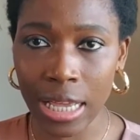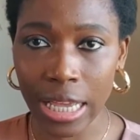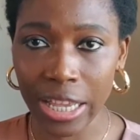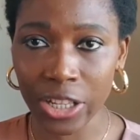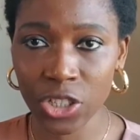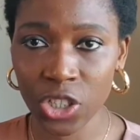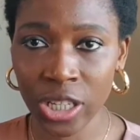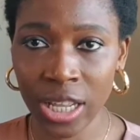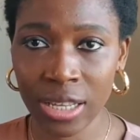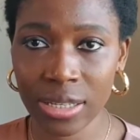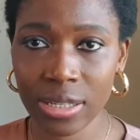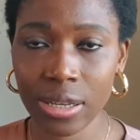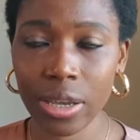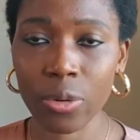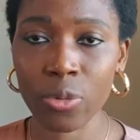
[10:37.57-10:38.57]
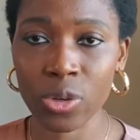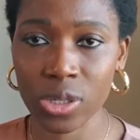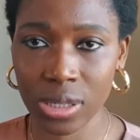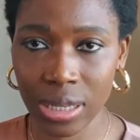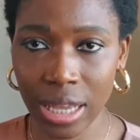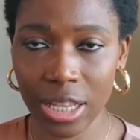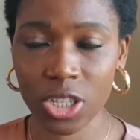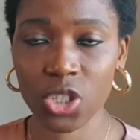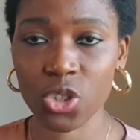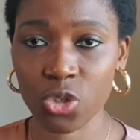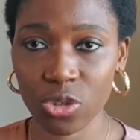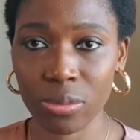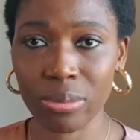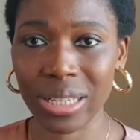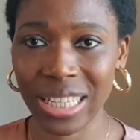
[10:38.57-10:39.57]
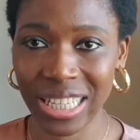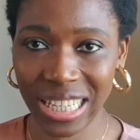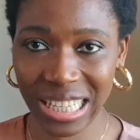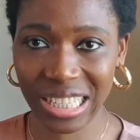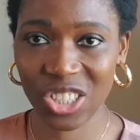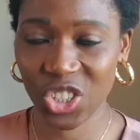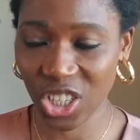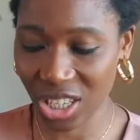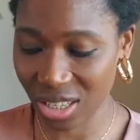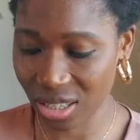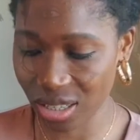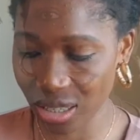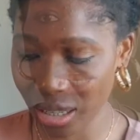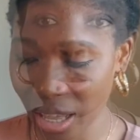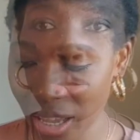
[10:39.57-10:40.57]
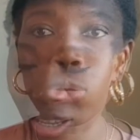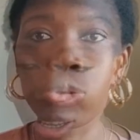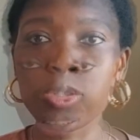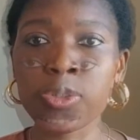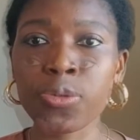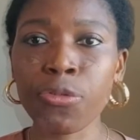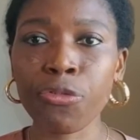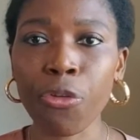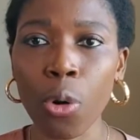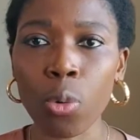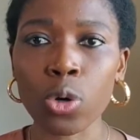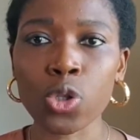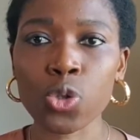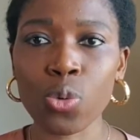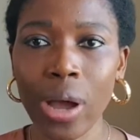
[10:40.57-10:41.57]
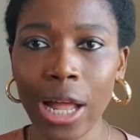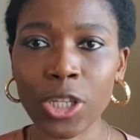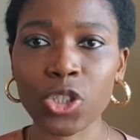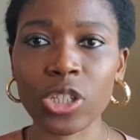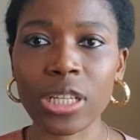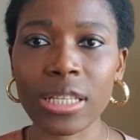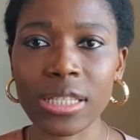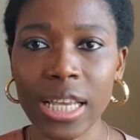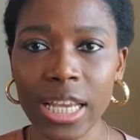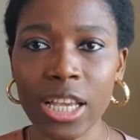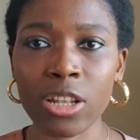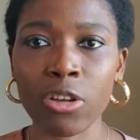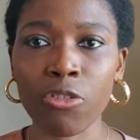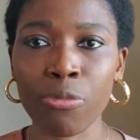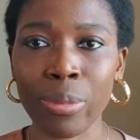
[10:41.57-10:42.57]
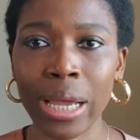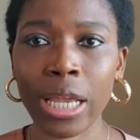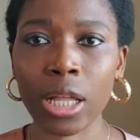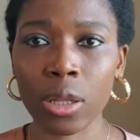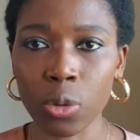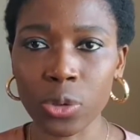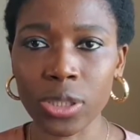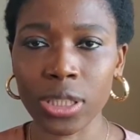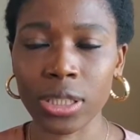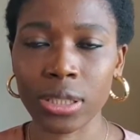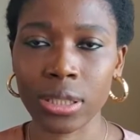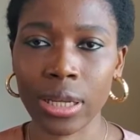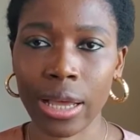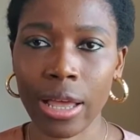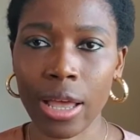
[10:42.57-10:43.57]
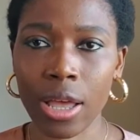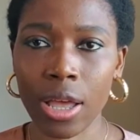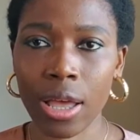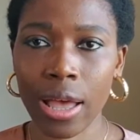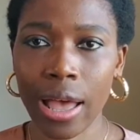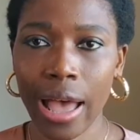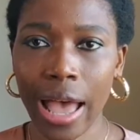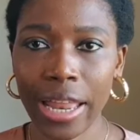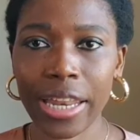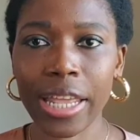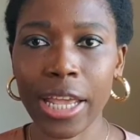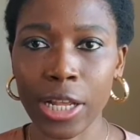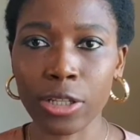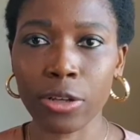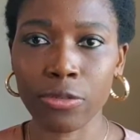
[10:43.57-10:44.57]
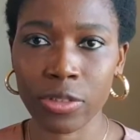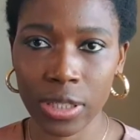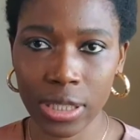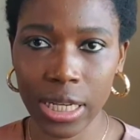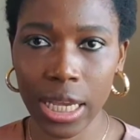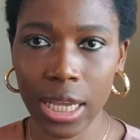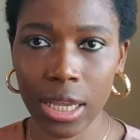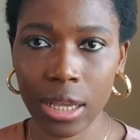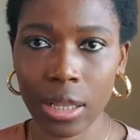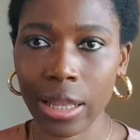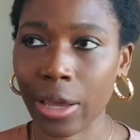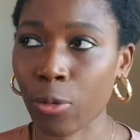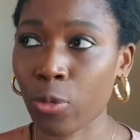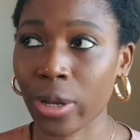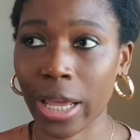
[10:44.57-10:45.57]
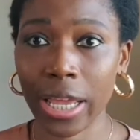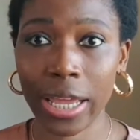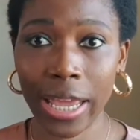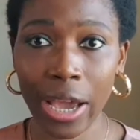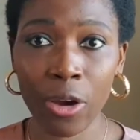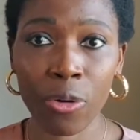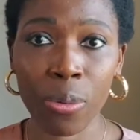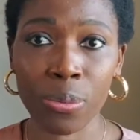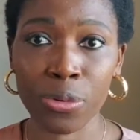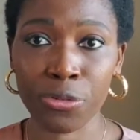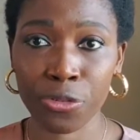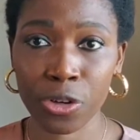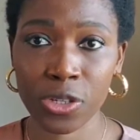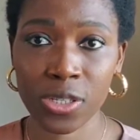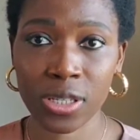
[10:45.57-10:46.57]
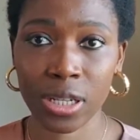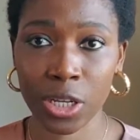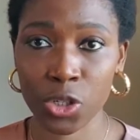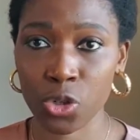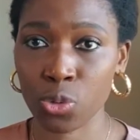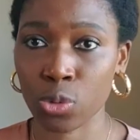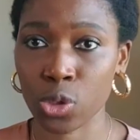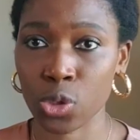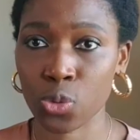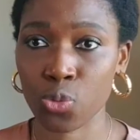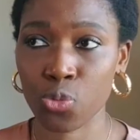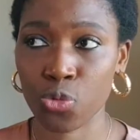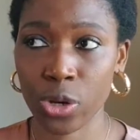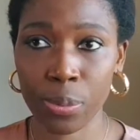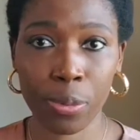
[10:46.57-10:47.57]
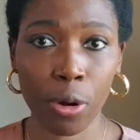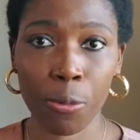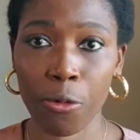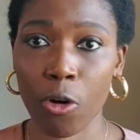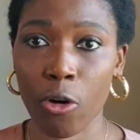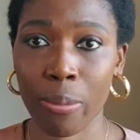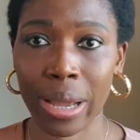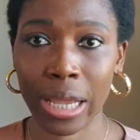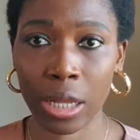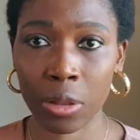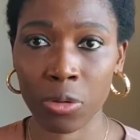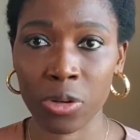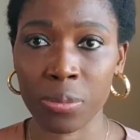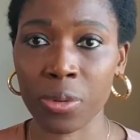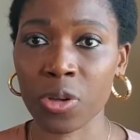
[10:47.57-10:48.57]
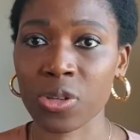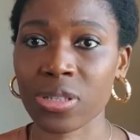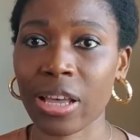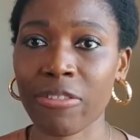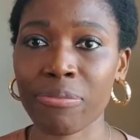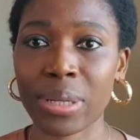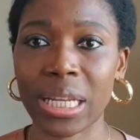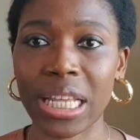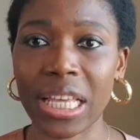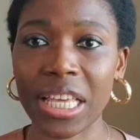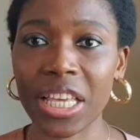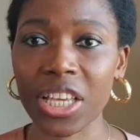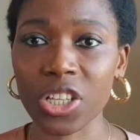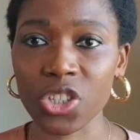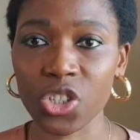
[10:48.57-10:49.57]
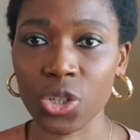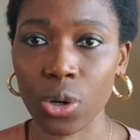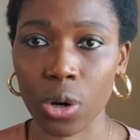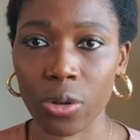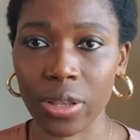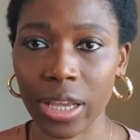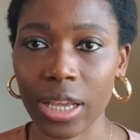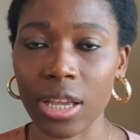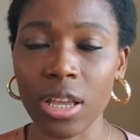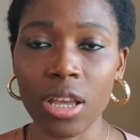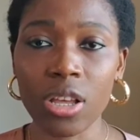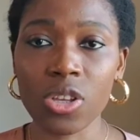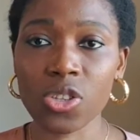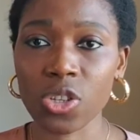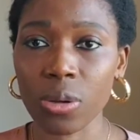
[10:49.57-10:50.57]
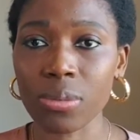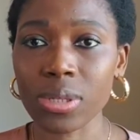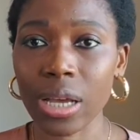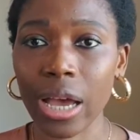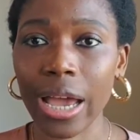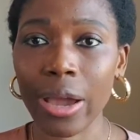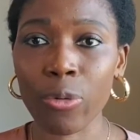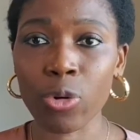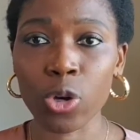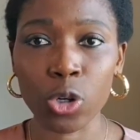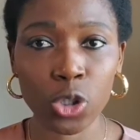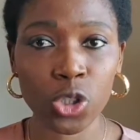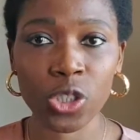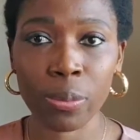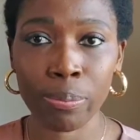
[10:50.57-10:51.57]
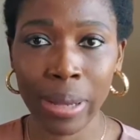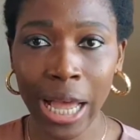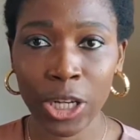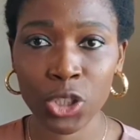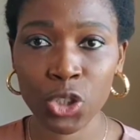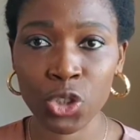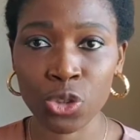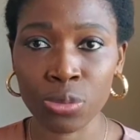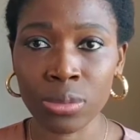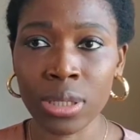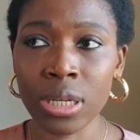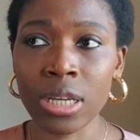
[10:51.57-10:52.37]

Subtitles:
itchiness, it was extremely itchy. I looked forward to actually taking off my clothing at the end of the day. Like when I get home, the first thing I do was rip up all my clothing because I've been itchy all day. Sometimes I would go to the bathroom,